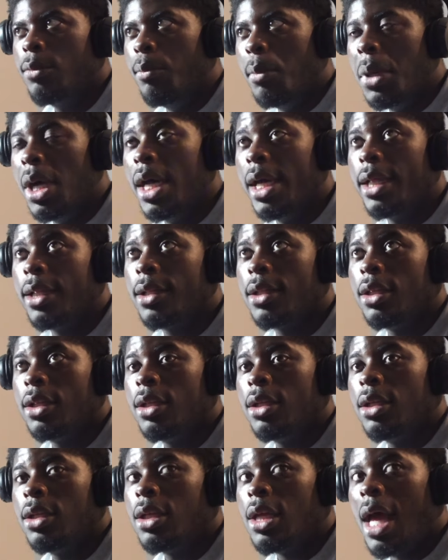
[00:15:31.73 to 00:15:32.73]
But
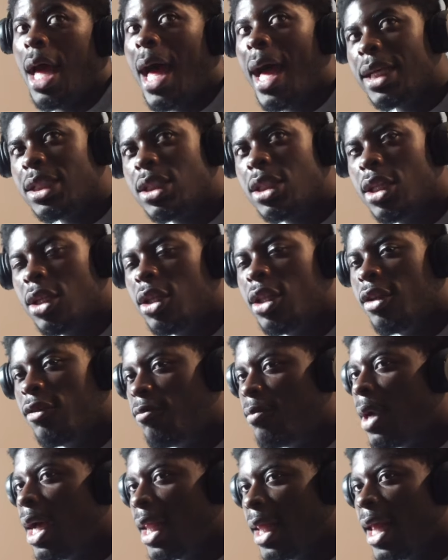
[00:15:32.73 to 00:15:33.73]
I still
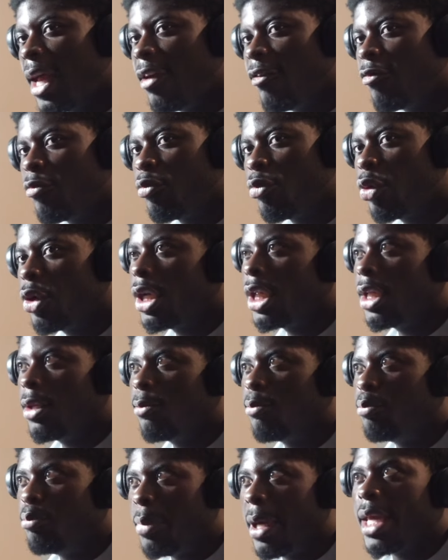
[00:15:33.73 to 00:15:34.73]
live my life
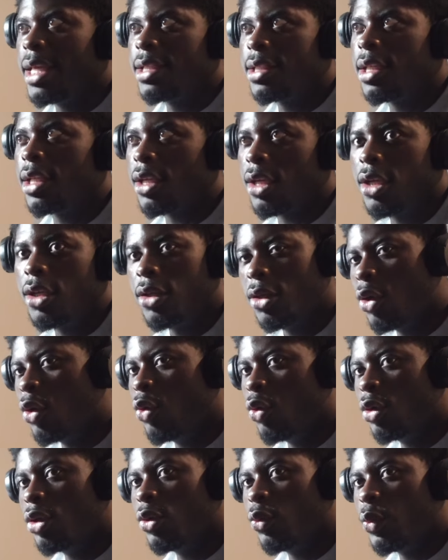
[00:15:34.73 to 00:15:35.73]
pretty basic
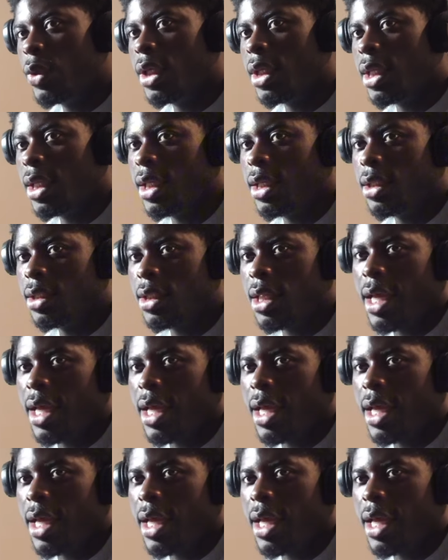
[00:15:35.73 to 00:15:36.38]
on the weekends.